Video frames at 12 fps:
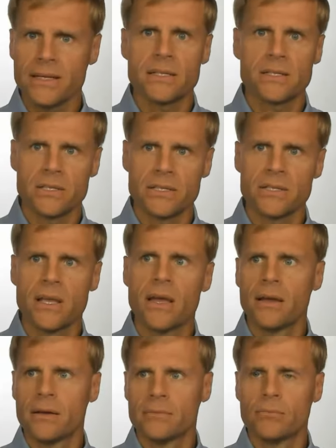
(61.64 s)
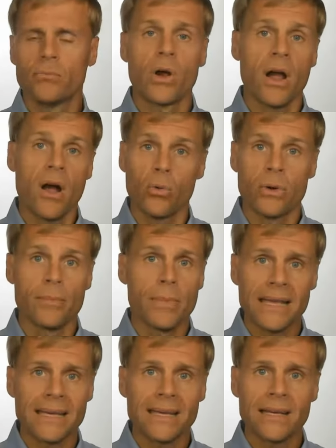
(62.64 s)
such as where I hold a
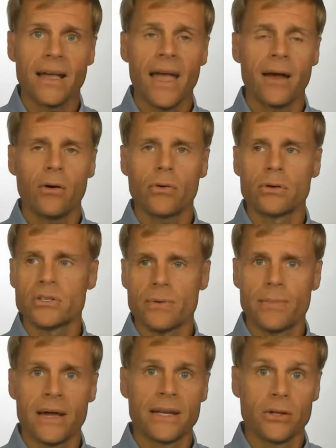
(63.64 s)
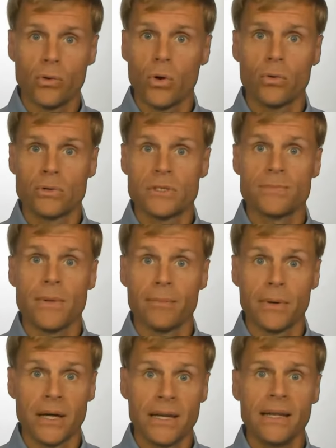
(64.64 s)
banking account or somebody who holds my
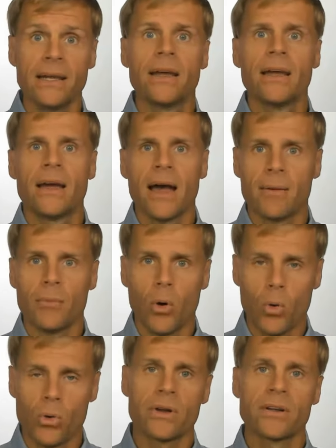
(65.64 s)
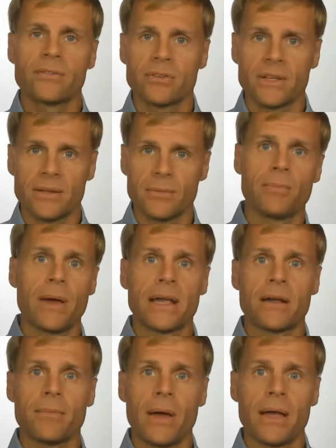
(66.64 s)
money, I'm ordering for them to
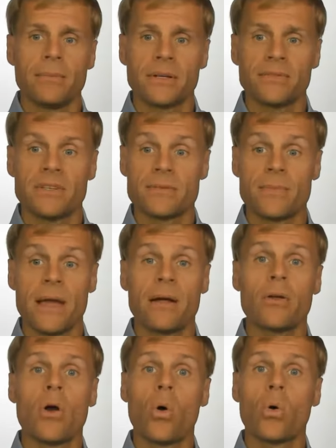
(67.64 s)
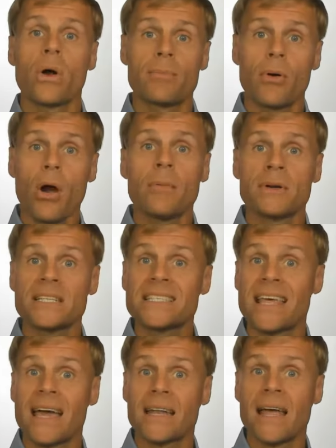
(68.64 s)
make a payment of this amount, or a promise
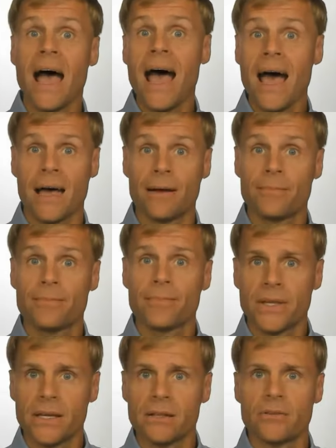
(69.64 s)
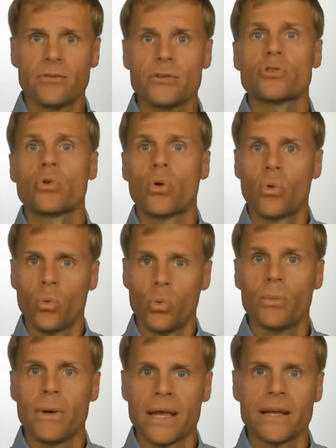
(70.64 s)
that I, in the future,
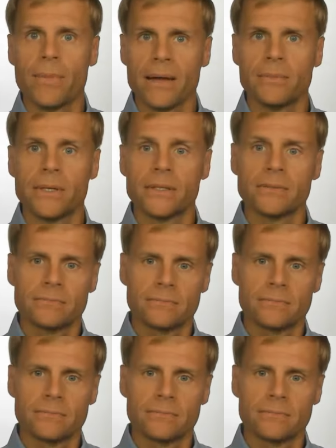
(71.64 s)
will make a payment.